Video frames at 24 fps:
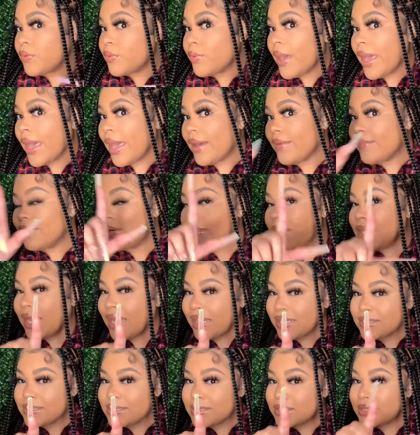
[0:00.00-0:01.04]
have
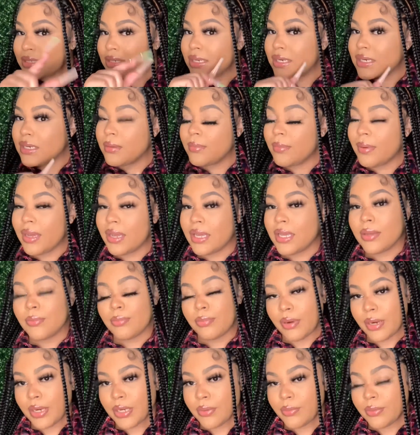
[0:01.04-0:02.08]
not seen any of my
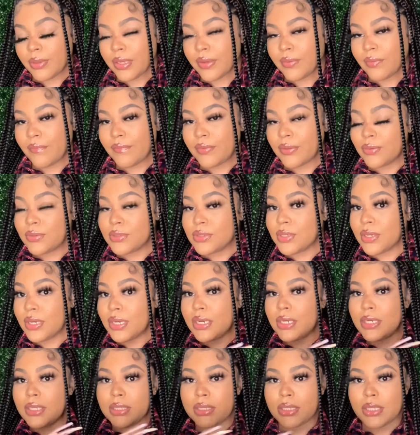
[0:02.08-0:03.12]
braided wig reviews or
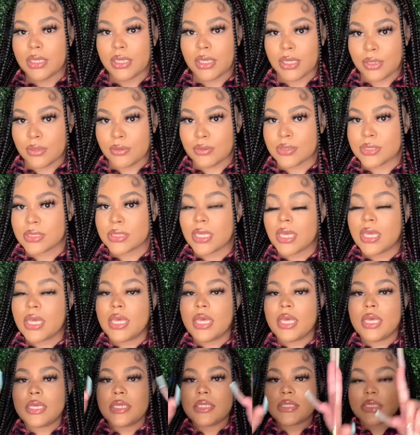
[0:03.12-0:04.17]
anything else,
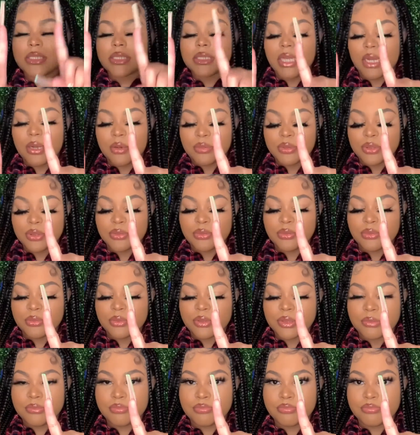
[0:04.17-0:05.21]
stop what you're
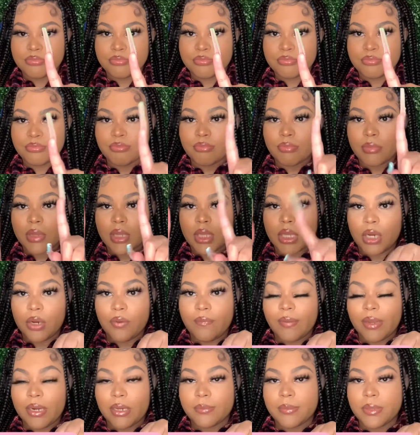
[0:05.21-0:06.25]
doing. Go
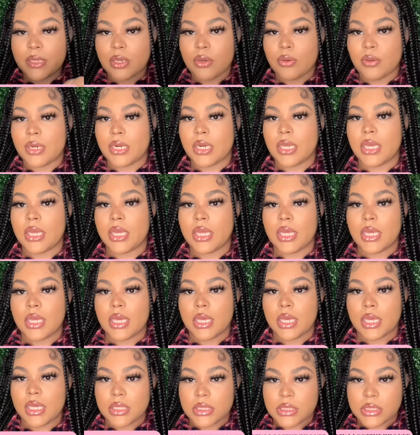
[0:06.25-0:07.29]
follow me on
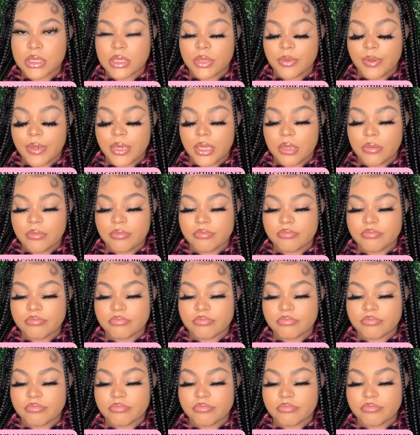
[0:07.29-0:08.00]
Instagram